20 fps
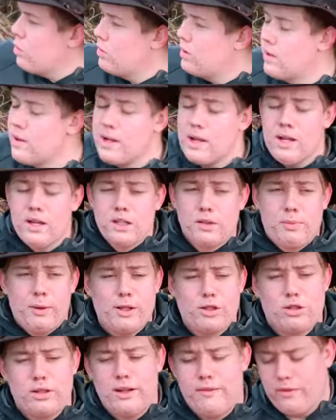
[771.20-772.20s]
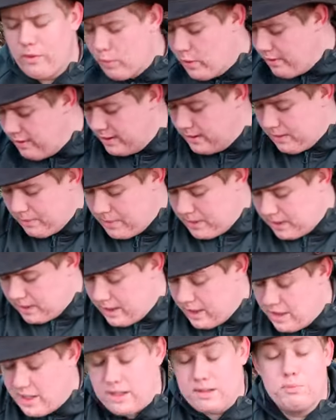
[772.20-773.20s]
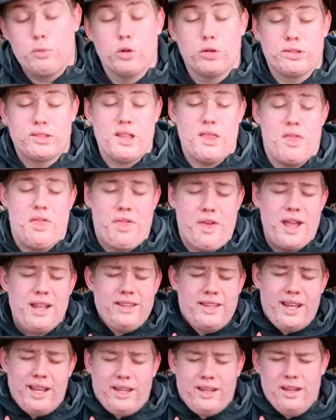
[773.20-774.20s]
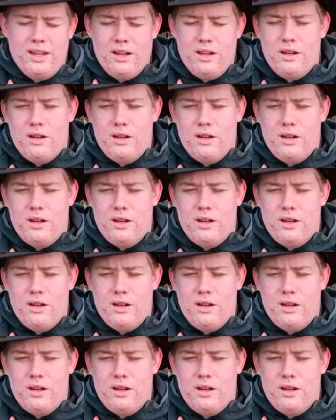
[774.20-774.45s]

good. Especially if I'm wearing something like this more synthetic